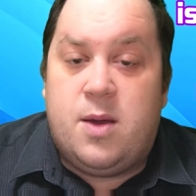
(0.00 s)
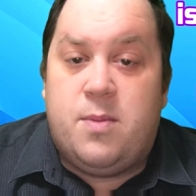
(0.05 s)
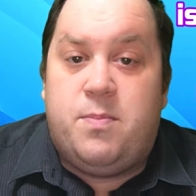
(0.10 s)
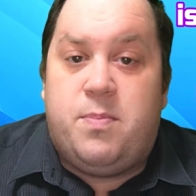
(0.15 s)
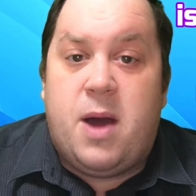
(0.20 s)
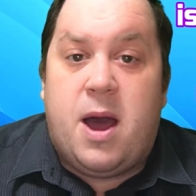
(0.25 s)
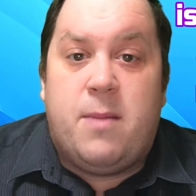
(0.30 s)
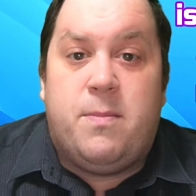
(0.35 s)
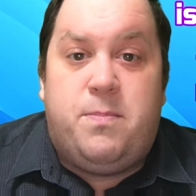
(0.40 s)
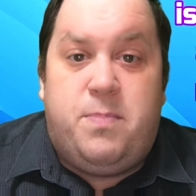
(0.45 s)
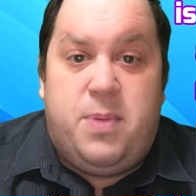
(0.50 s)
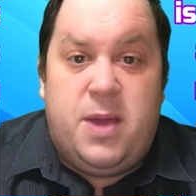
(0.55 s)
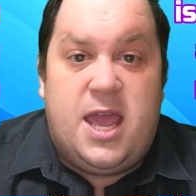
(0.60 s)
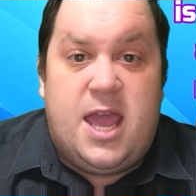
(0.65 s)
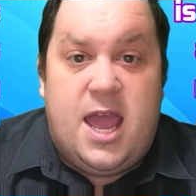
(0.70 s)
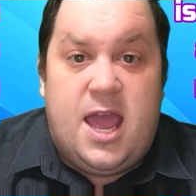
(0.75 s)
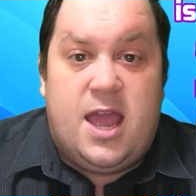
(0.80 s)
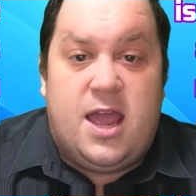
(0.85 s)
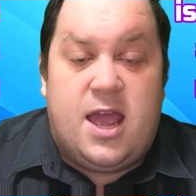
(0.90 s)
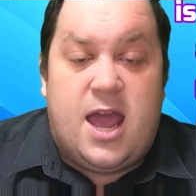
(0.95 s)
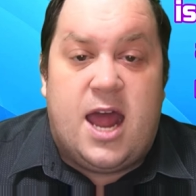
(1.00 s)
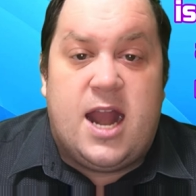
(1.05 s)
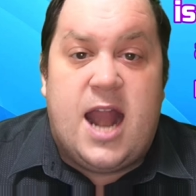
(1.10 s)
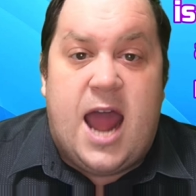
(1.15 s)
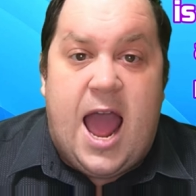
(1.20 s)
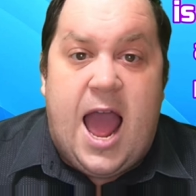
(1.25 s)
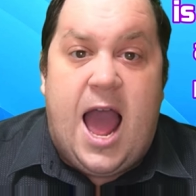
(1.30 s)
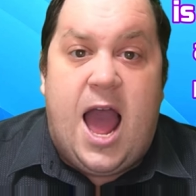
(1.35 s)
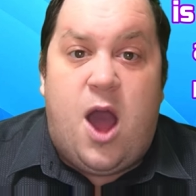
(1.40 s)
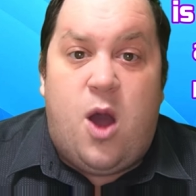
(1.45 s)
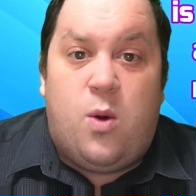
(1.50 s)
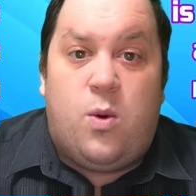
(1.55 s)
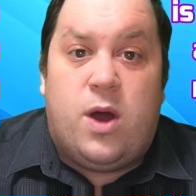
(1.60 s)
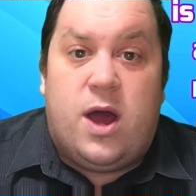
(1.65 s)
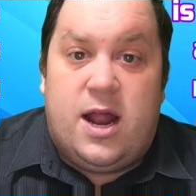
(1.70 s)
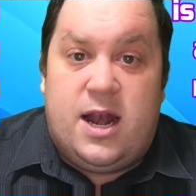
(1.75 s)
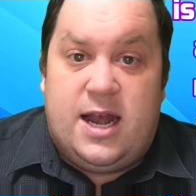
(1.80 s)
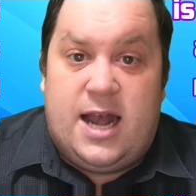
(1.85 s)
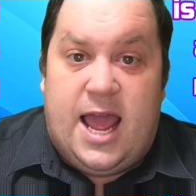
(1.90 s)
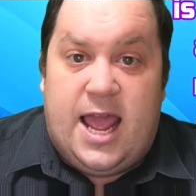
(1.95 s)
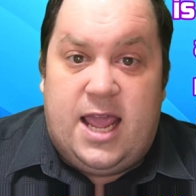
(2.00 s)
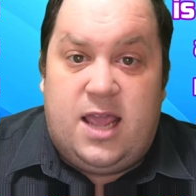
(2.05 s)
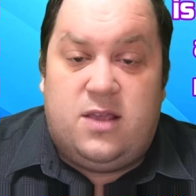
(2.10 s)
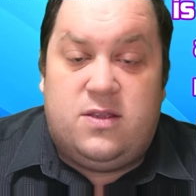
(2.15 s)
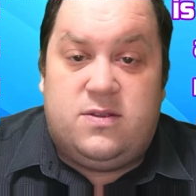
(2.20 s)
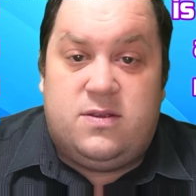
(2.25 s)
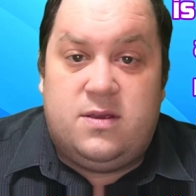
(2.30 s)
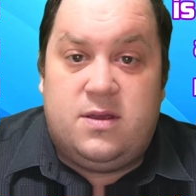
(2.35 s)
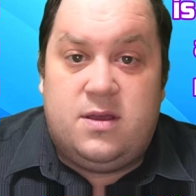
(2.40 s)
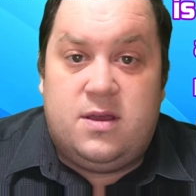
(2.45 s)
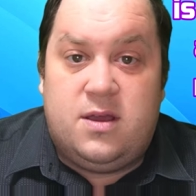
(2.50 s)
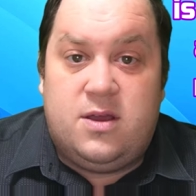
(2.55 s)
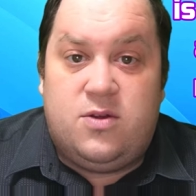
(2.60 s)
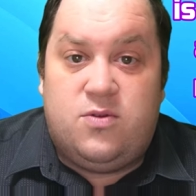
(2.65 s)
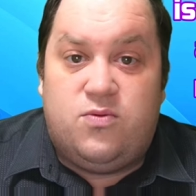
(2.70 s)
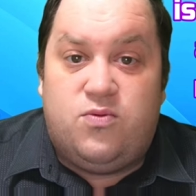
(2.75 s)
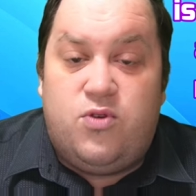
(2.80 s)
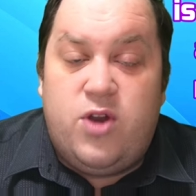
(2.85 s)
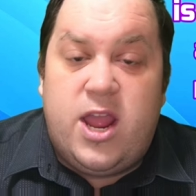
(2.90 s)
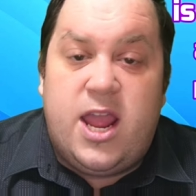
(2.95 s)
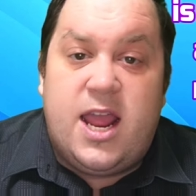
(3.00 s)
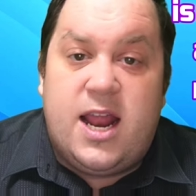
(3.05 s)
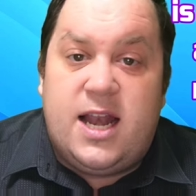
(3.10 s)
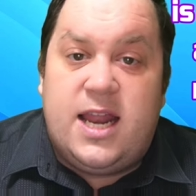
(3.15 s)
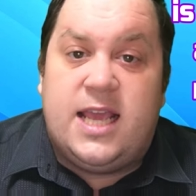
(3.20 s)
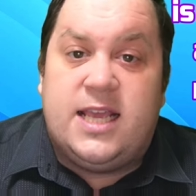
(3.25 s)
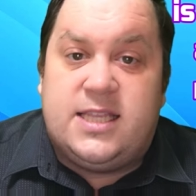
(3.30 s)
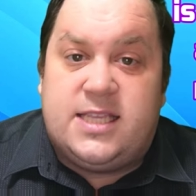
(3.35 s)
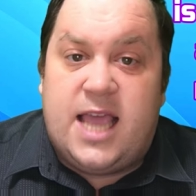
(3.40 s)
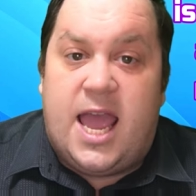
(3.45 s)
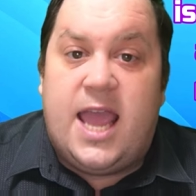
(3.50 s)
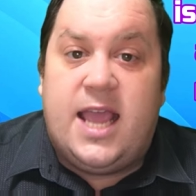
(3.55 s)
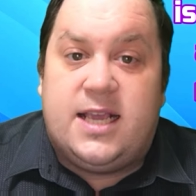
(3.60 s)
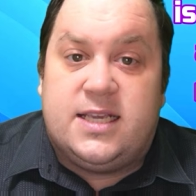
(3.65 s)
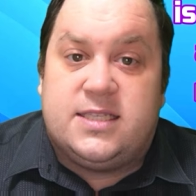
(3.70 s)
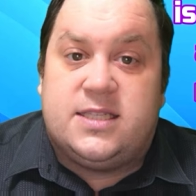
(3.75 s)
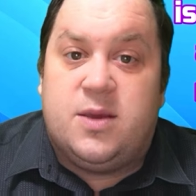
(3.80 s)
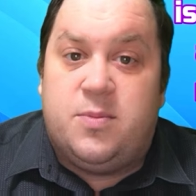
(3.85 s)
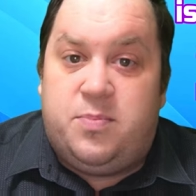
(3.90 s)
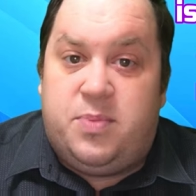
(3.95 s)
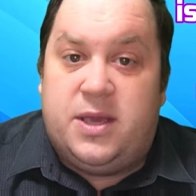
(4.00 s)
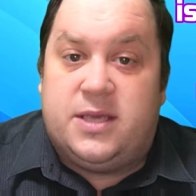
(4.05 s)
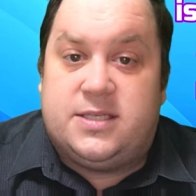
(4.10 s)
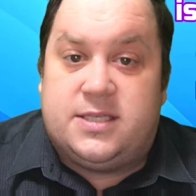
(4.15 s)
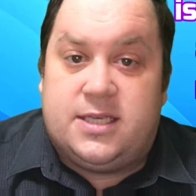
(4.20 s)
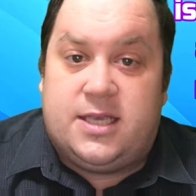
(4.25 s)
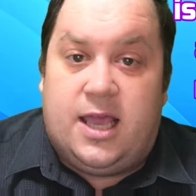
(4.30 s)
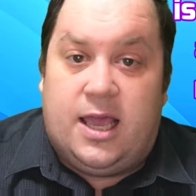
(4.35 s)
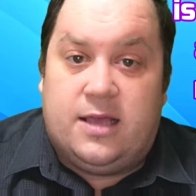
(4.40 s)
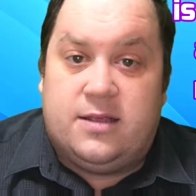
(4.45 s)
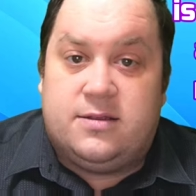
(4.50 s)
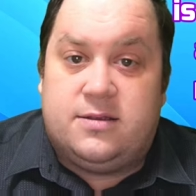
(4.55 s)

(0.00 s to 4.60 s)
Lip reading: but being 1 hour late really takes the biscuit.